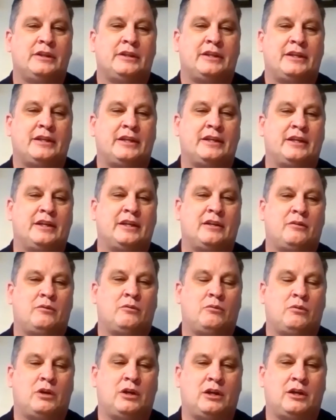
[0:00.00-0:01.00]
And
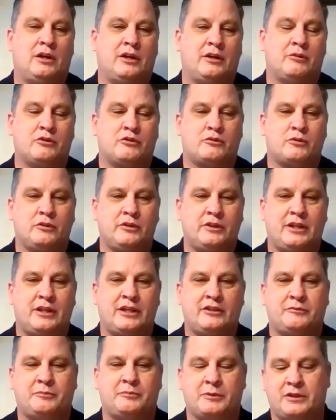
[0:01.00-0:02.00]
it was really
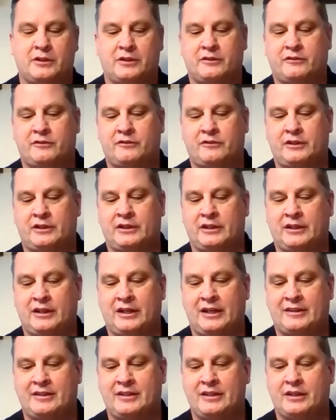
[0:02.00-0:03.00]
nice because
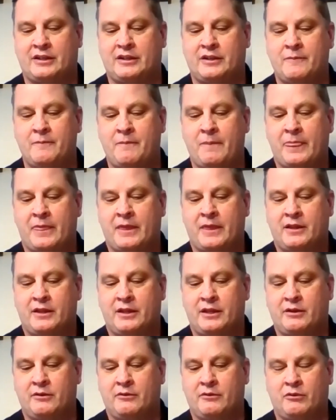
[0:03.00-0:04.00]
I think
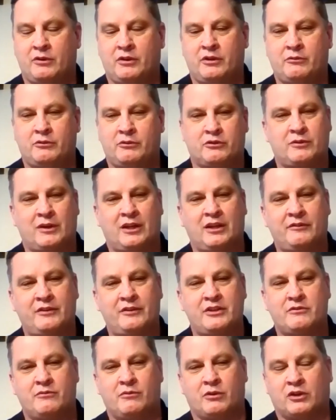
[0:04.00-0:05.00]
it really was
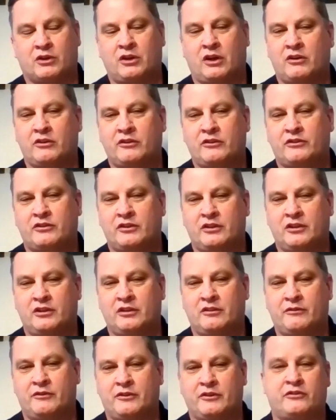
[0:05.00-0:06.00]
relevant regardless
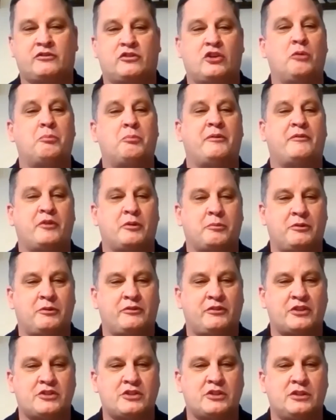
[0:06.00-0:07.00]
of the scope of your
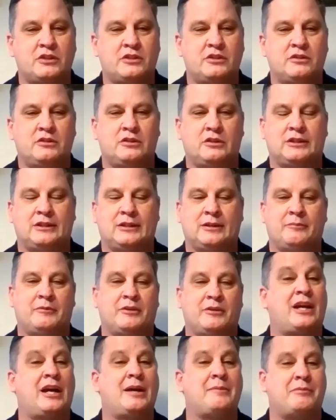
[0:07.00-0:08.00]
position, the
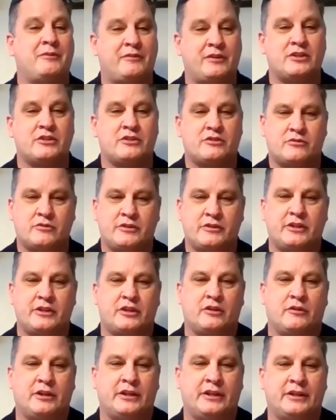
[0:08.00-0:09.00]
type of industry that
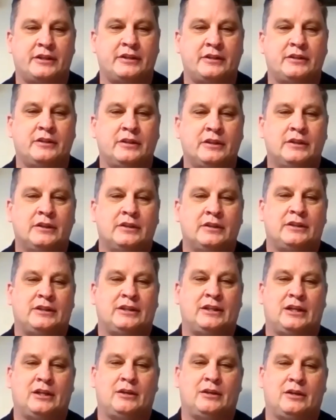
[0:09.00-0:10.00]
you're in,
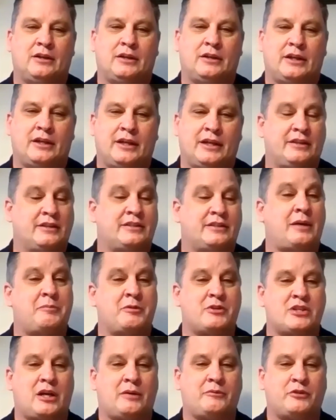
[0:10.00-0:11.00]
and the type
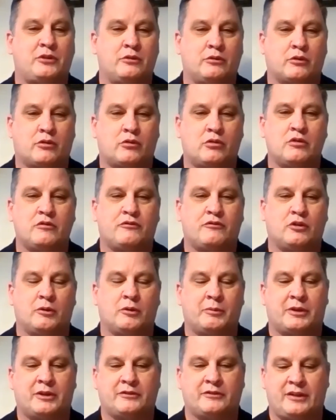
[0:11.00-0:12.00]
of jobs that you recruit for,
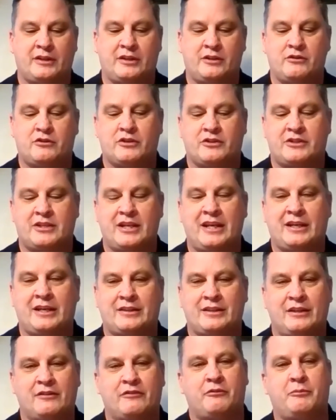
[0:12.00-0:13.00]
because you could take
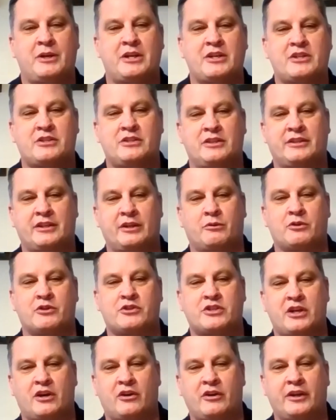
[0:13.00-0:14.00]
the information that they were
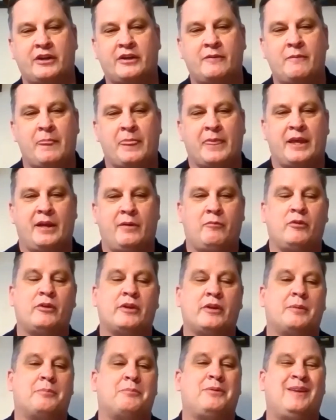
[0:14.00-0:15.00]
sharing and
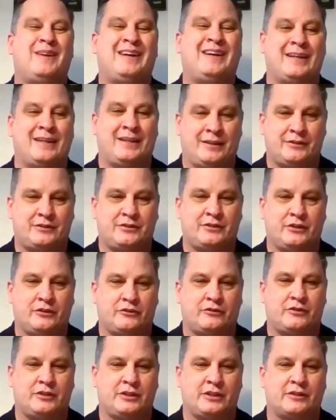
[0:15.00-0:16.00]
really apply it to
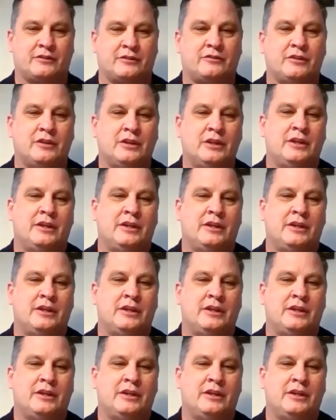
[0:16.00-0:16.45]
those things.